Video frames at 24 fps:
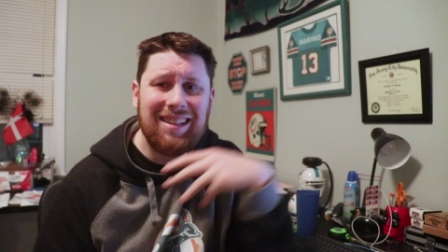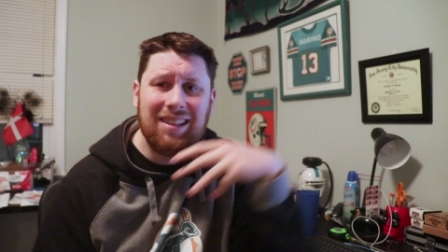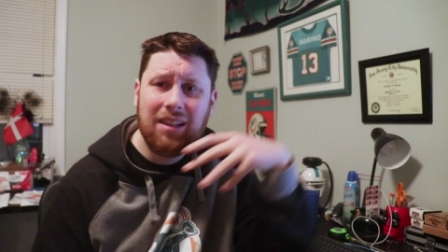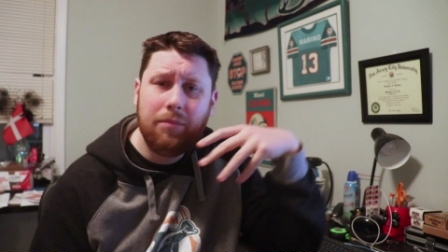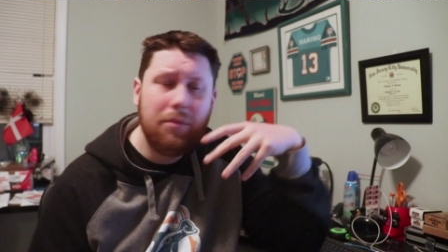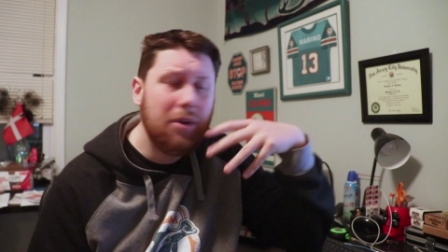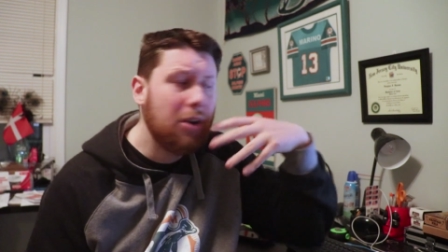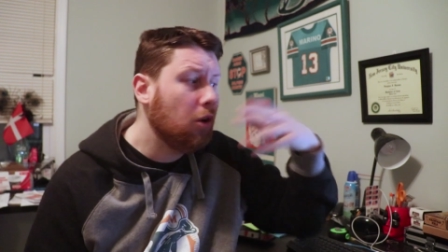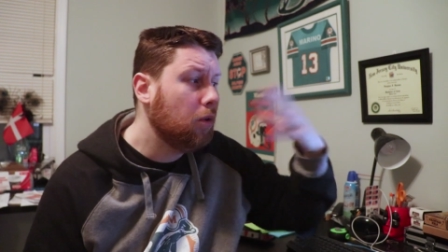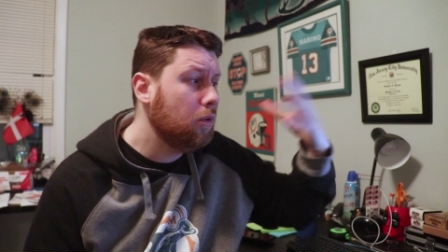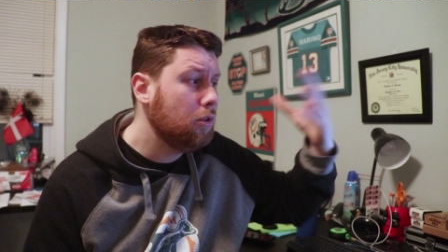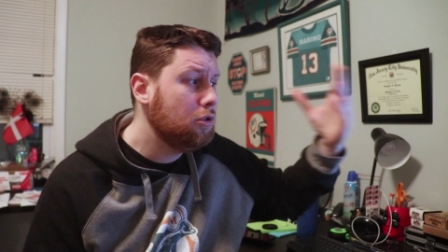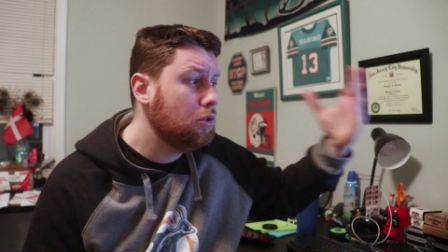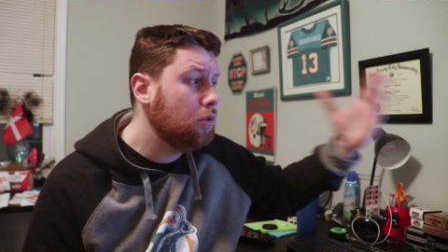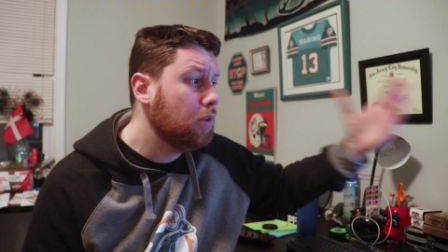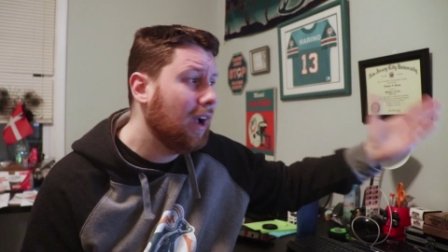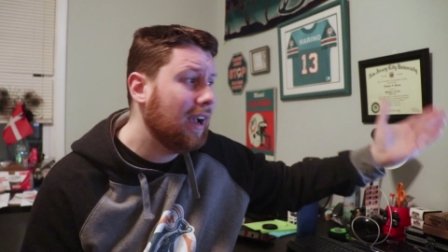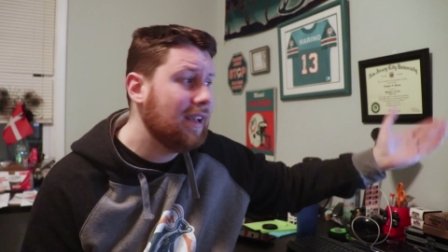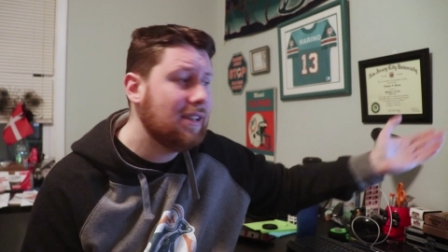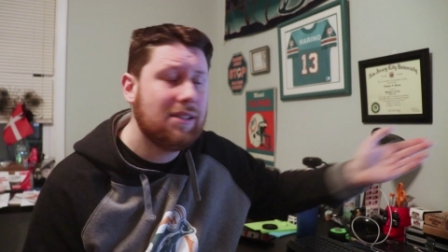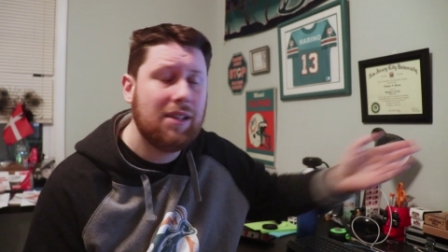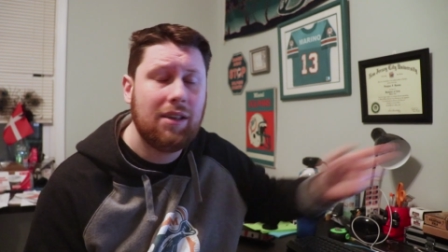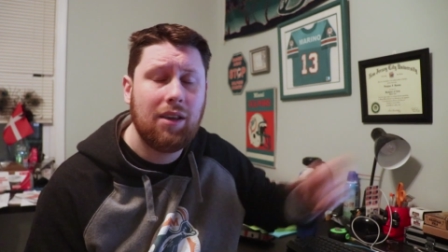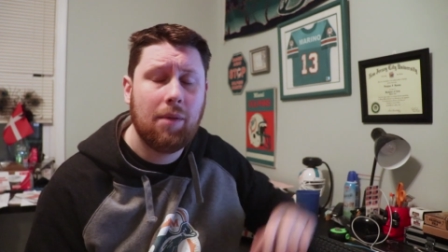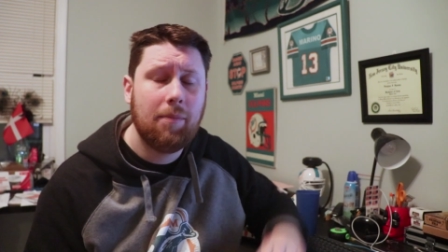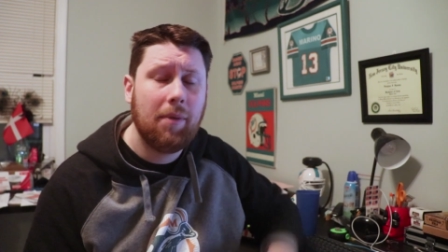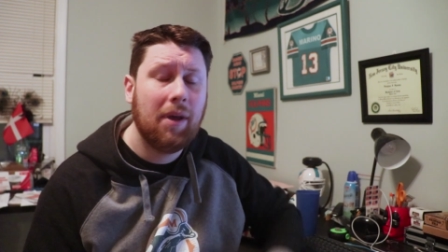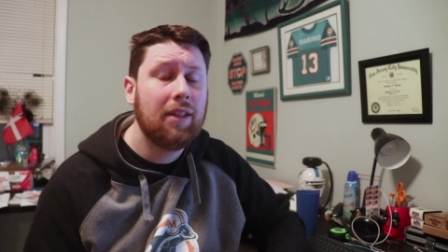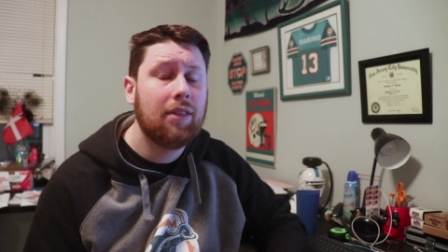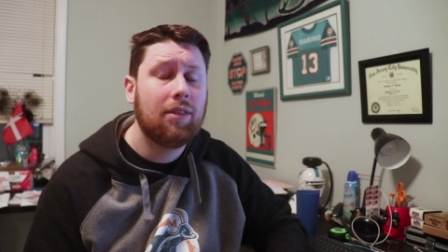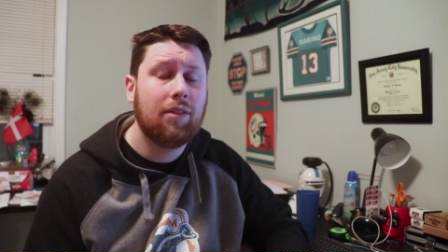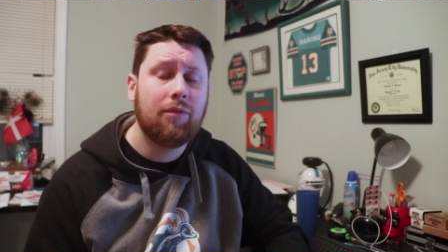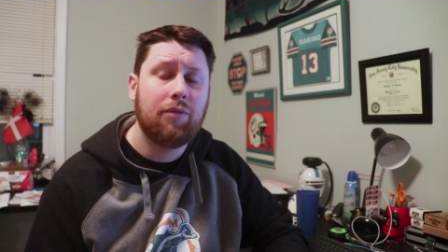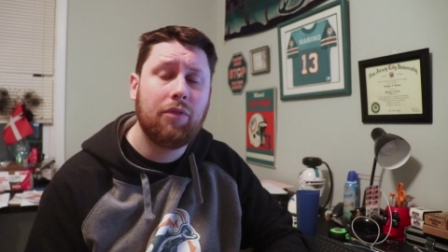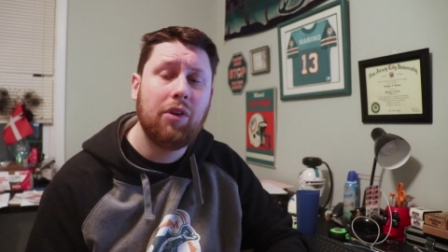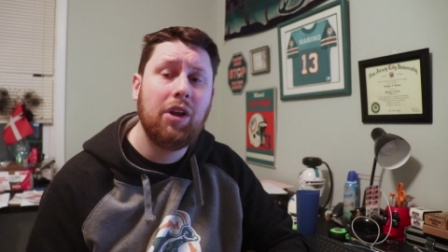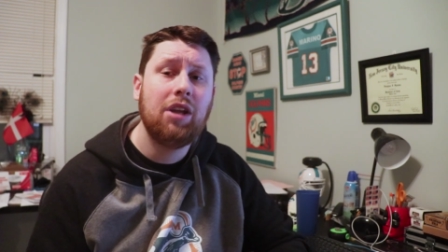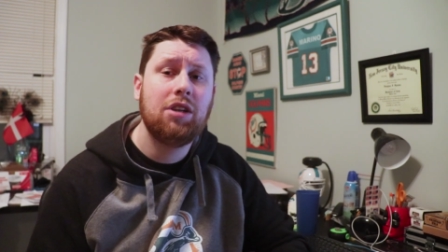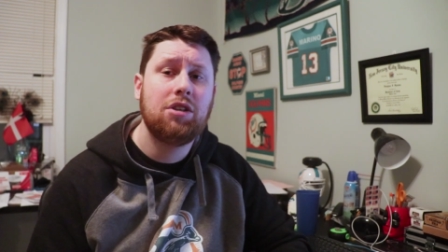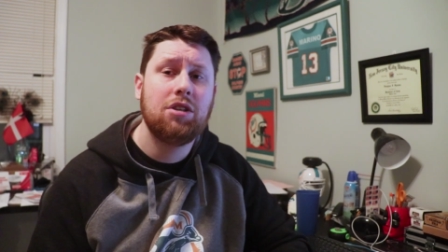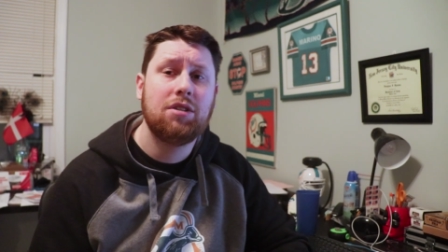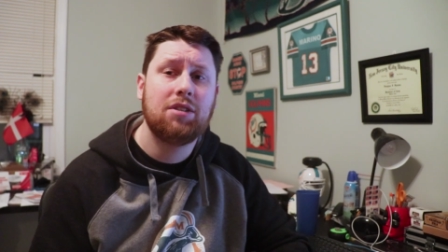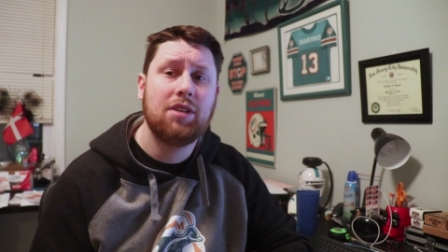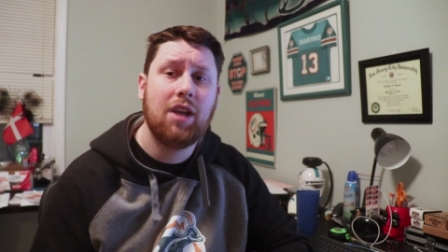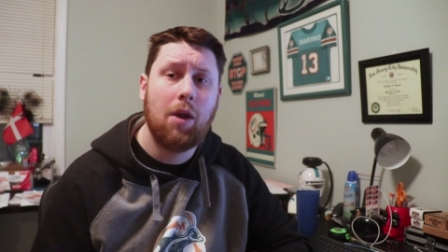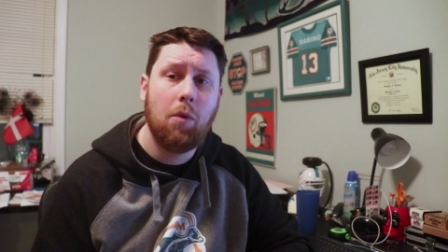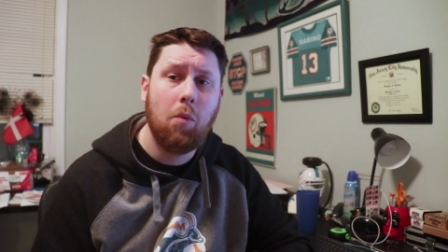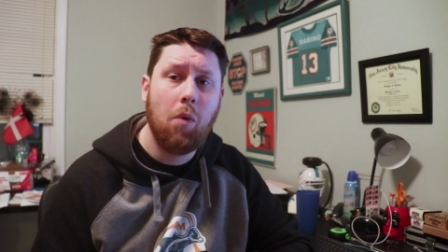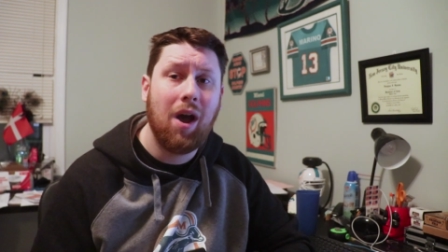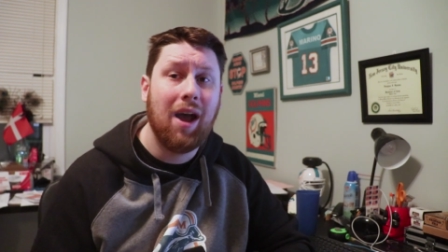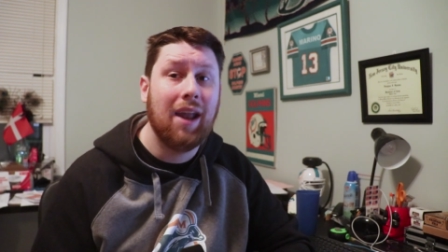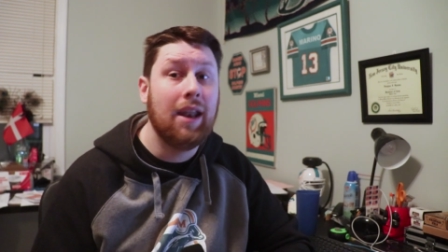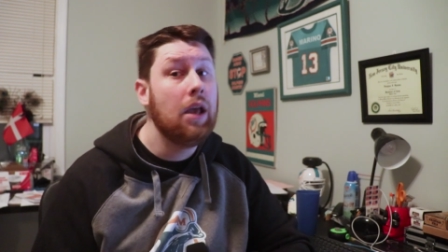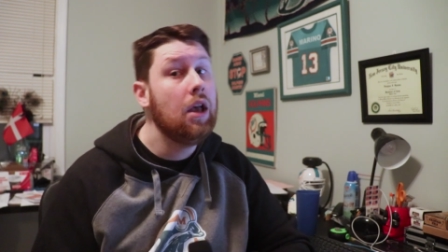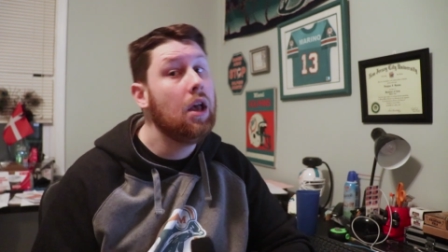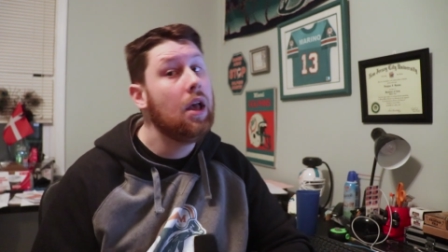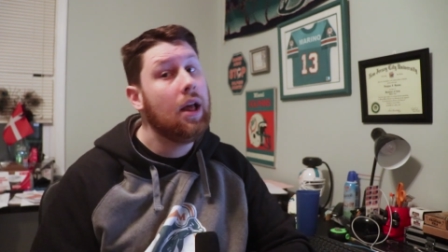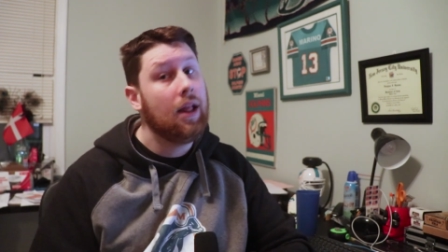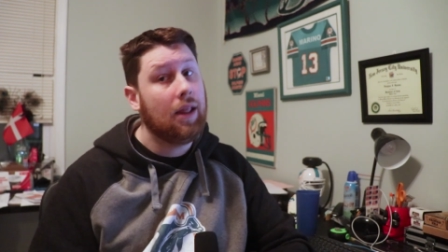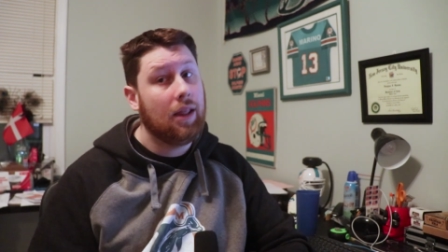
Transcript: And let me know what you guys think about the free agents I want.